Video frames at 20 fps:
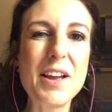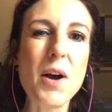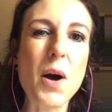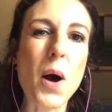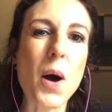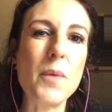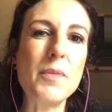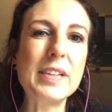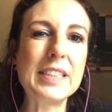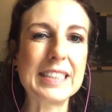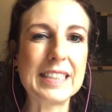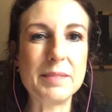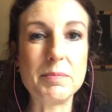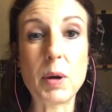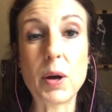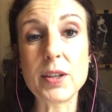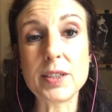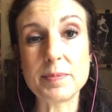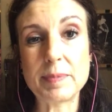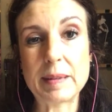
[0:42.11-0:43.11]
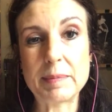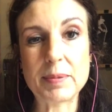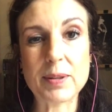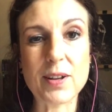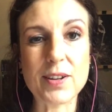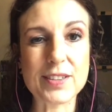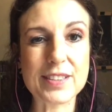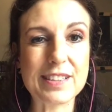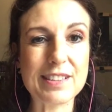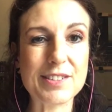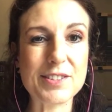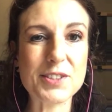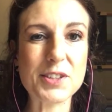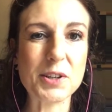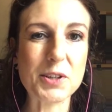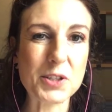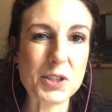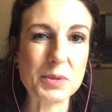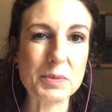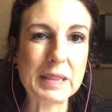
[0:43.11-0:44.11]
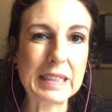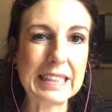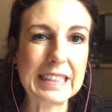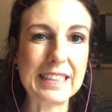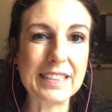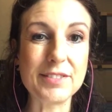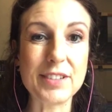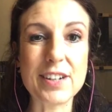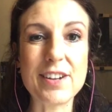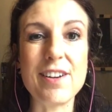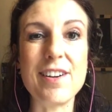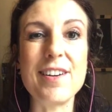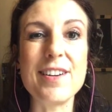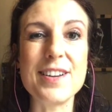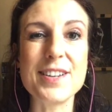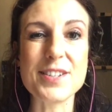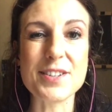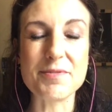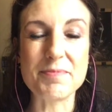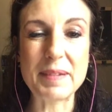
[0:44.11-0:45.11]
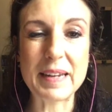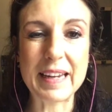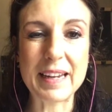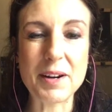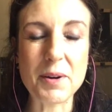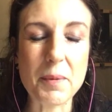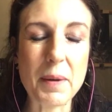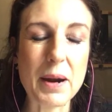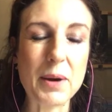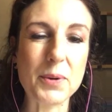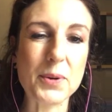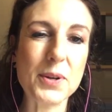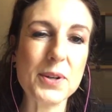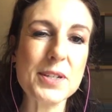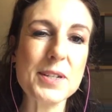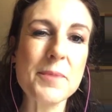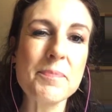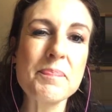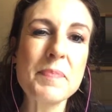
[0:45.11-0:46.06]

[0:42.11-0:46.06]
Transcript: Obviously, most people are still on social media, regardless of being away or not.